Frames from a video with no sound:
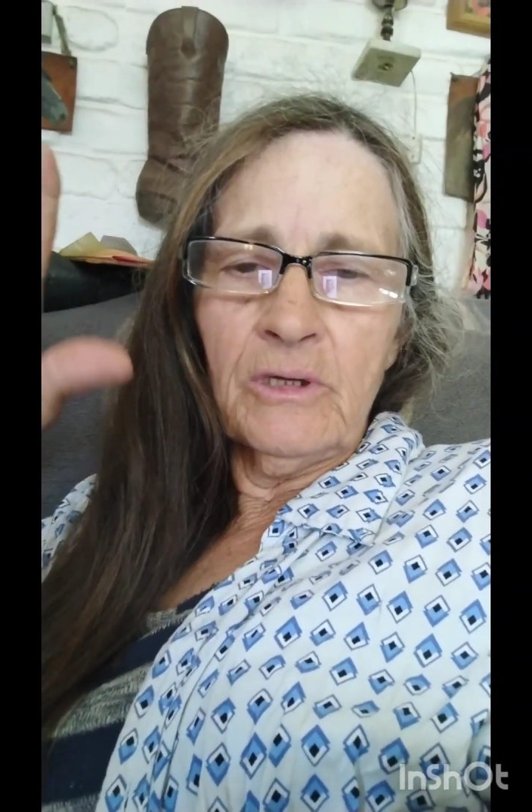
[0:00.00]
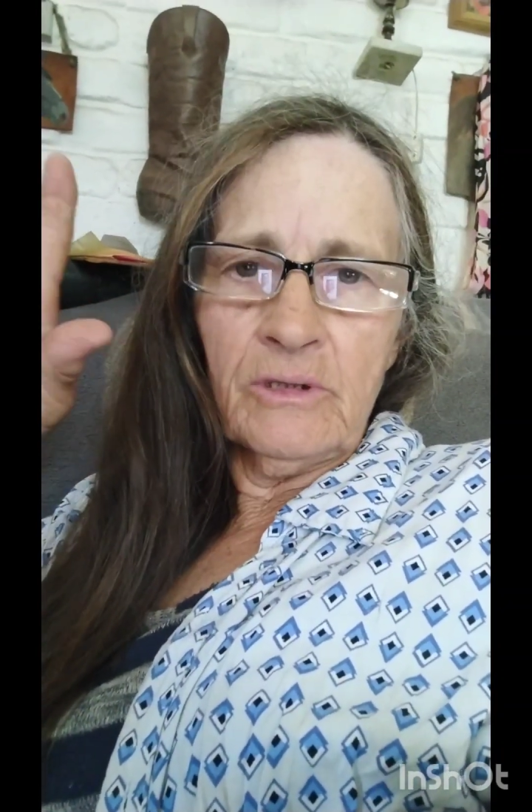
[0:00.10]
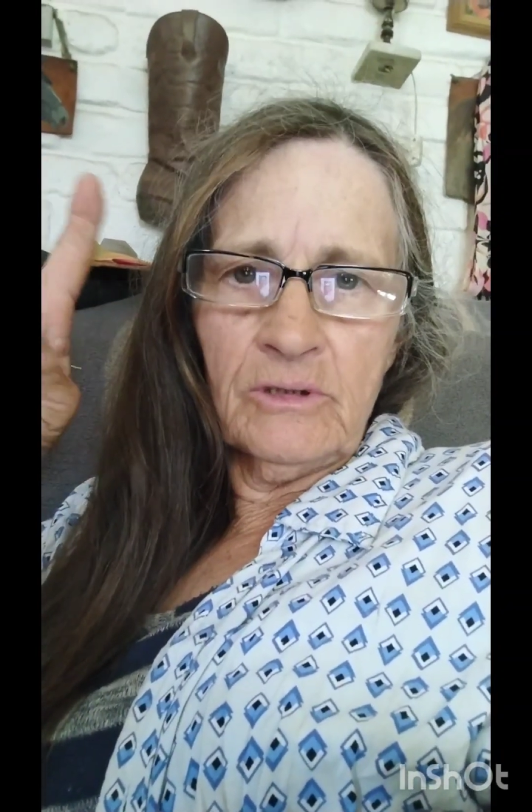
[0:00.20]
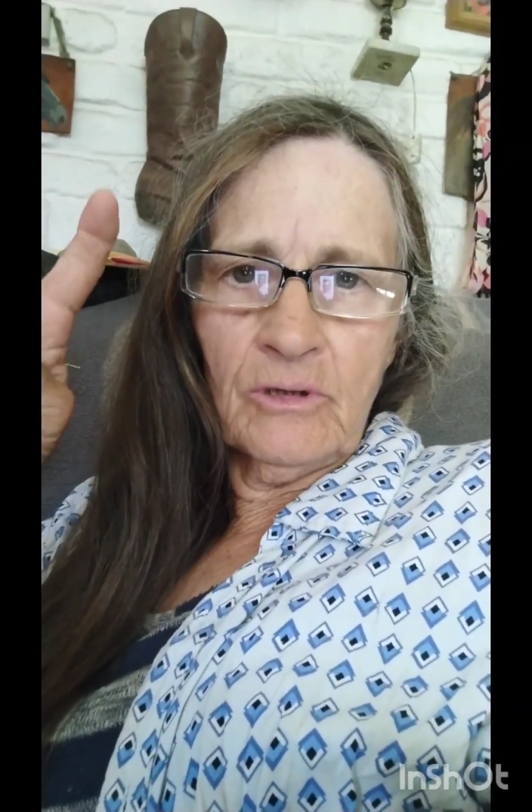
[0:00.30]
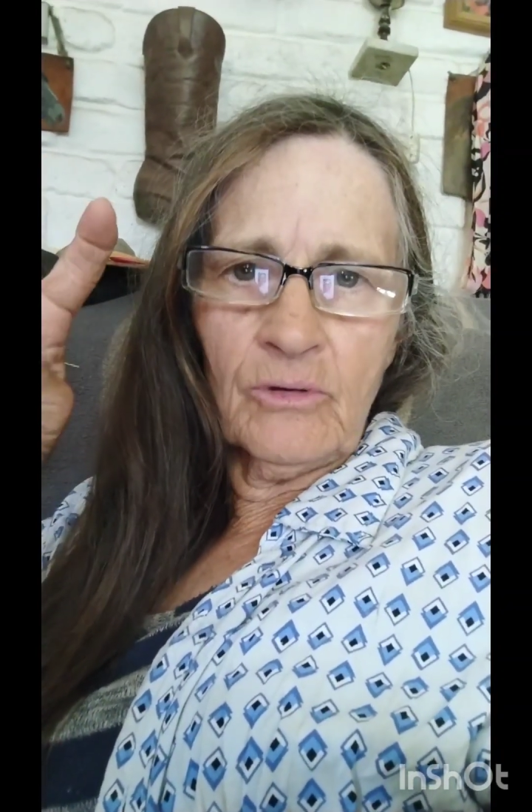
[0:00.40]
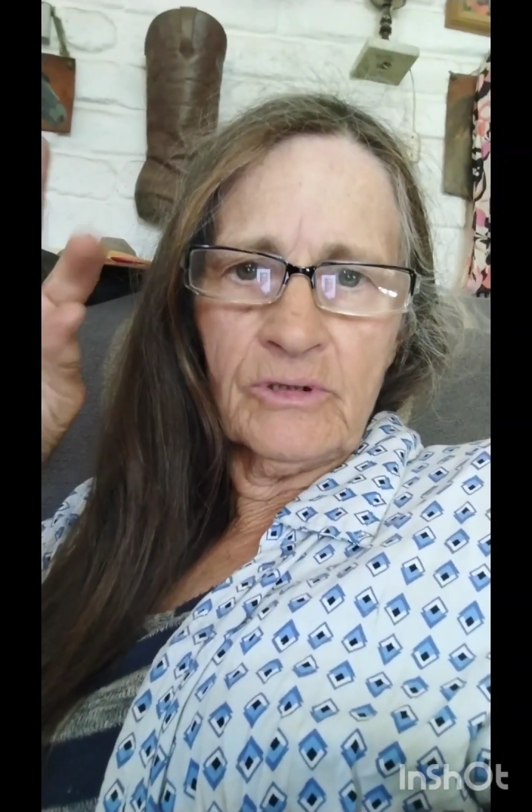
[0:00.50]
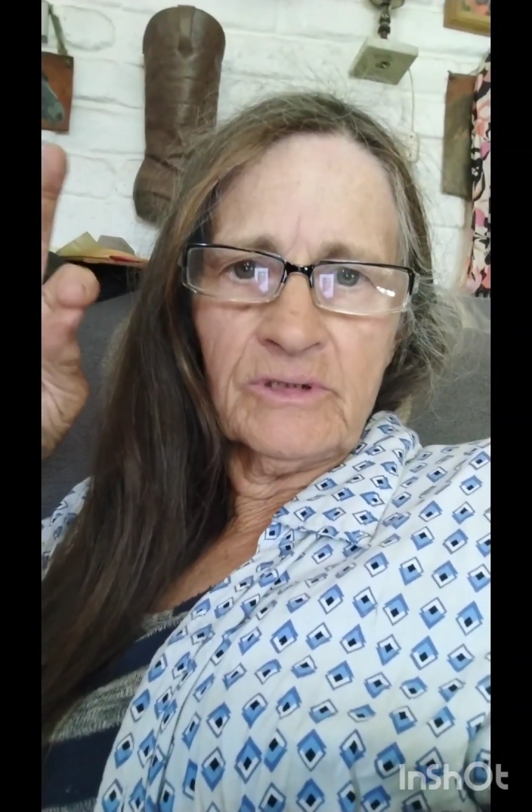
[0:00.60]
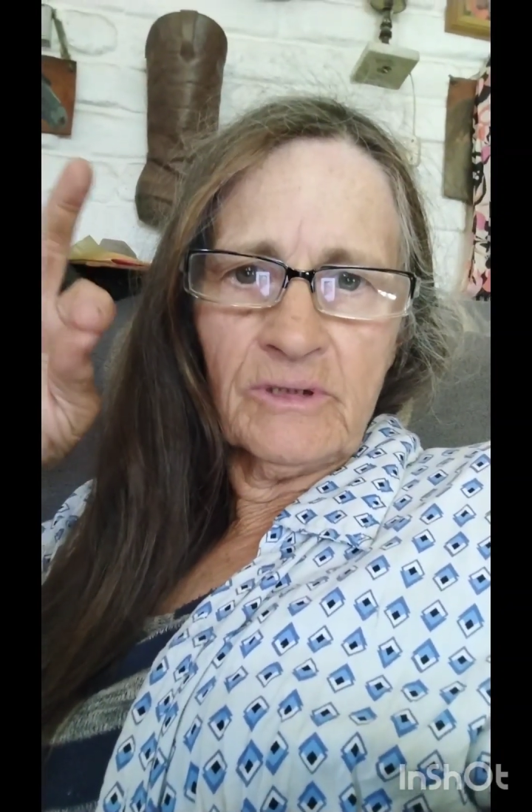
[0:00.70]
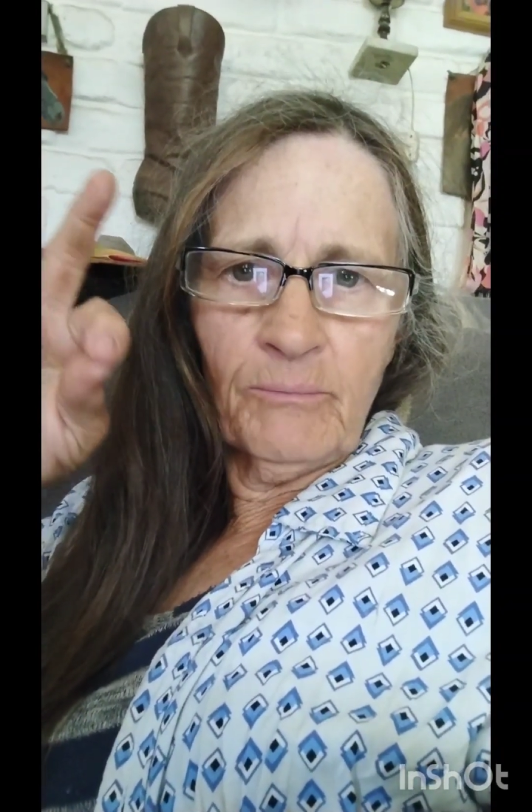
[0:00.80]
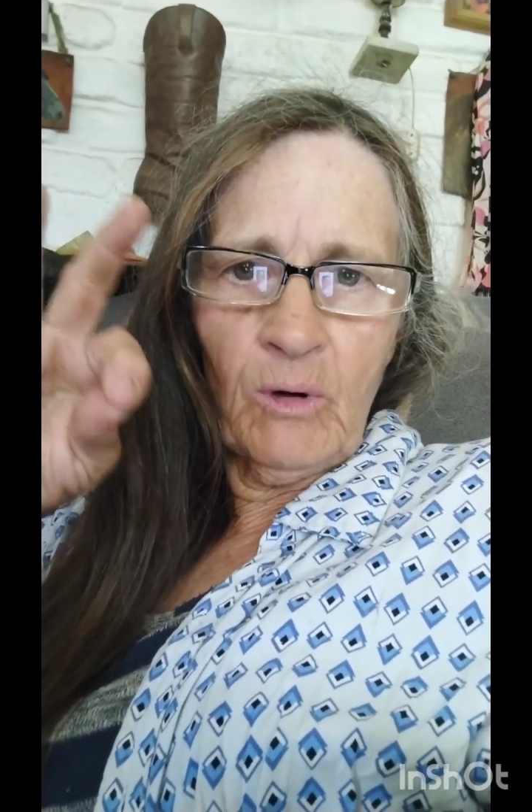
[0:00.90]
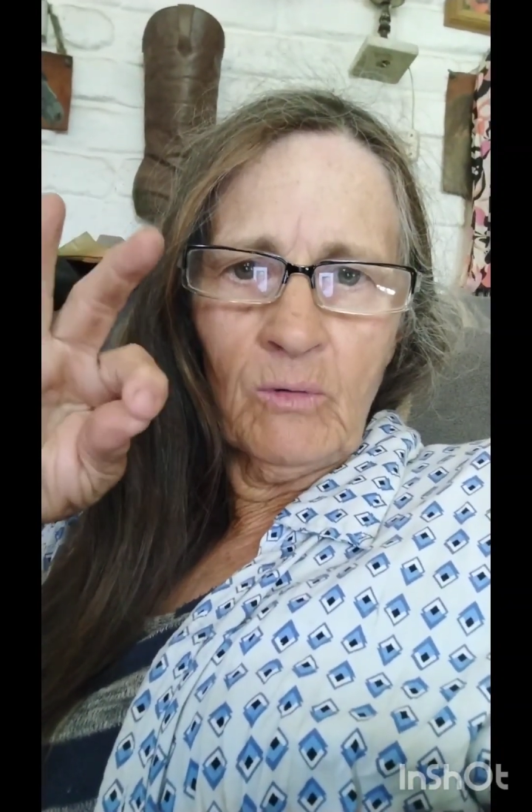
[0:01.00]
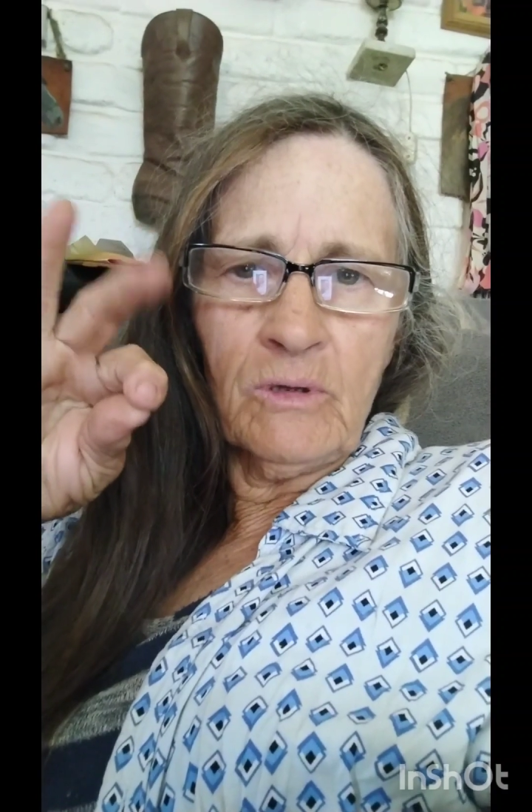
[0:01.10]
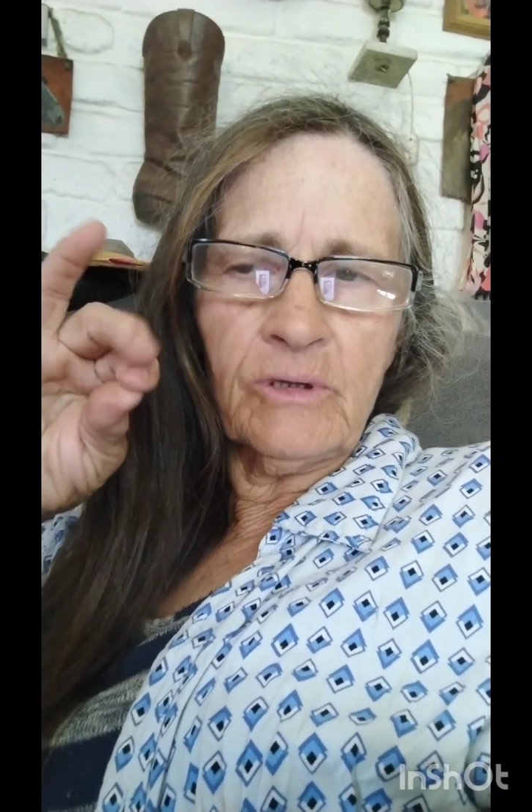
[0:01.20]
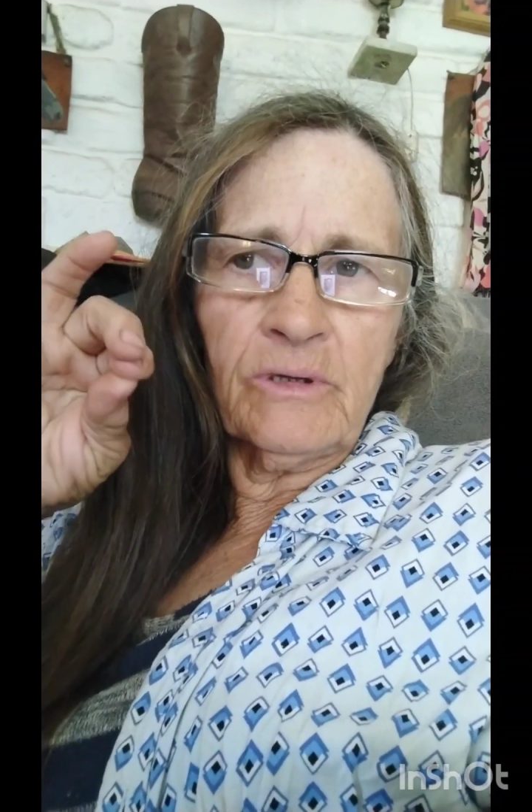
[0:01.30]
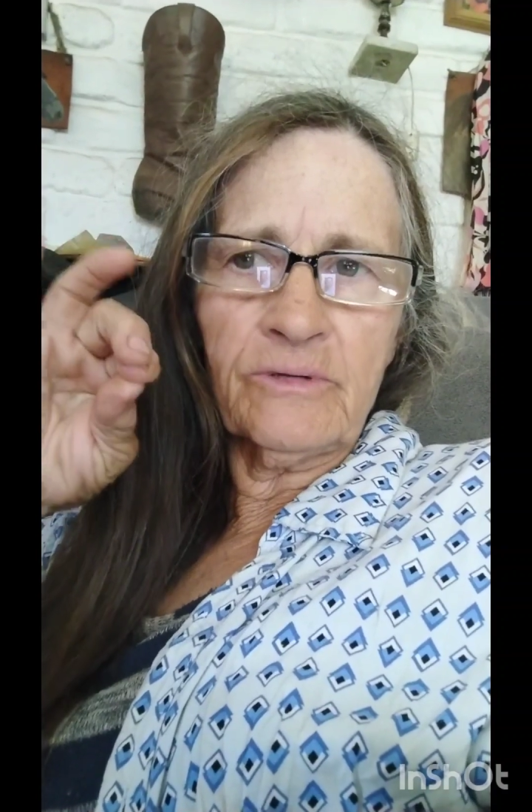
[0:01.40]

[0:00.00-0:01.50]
the yogurt, the milk,